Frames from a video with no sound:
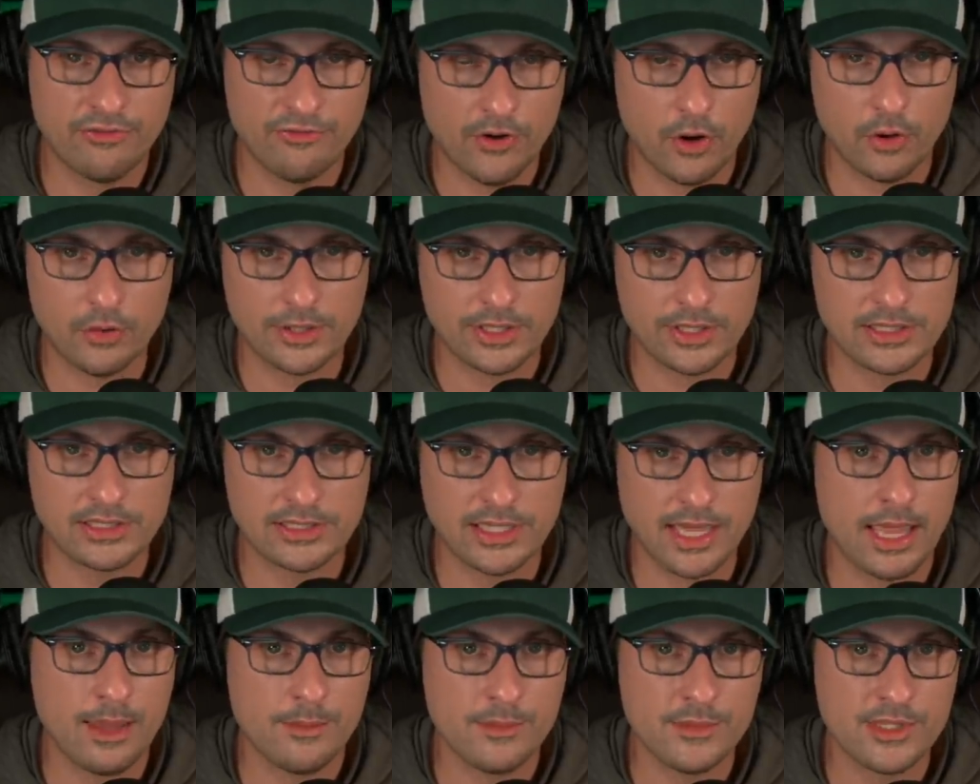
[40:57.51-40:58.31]
focused
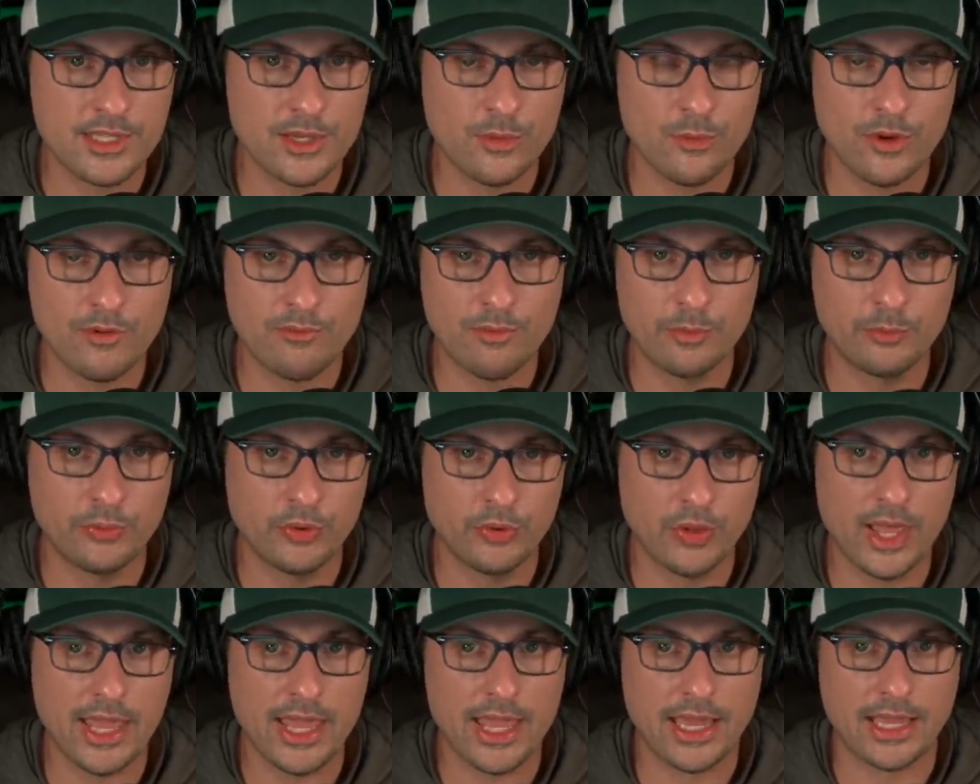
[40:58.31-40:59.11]
games that we've been
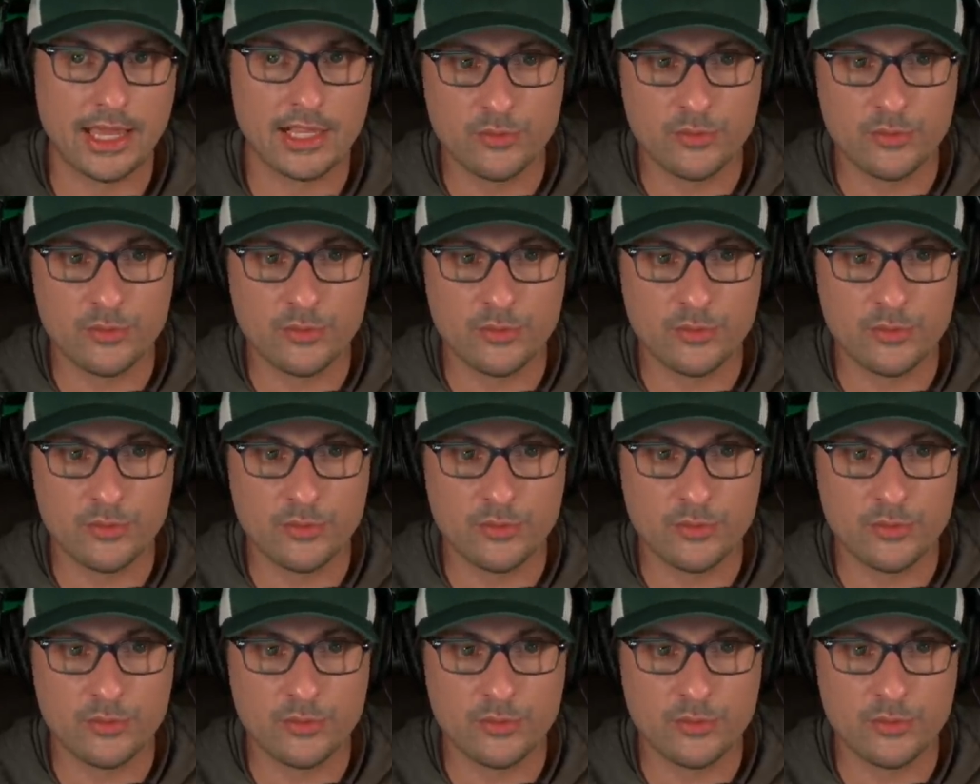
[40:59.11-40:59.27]
playing.